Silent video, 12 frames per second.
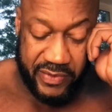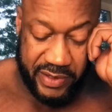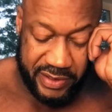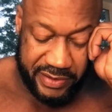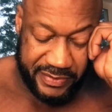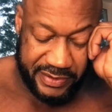
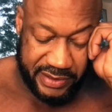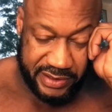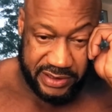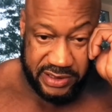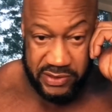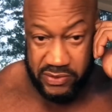Williams
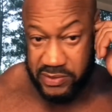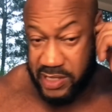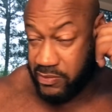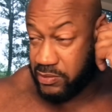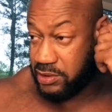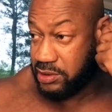and see who
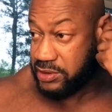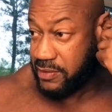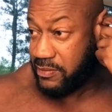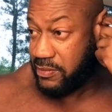that was.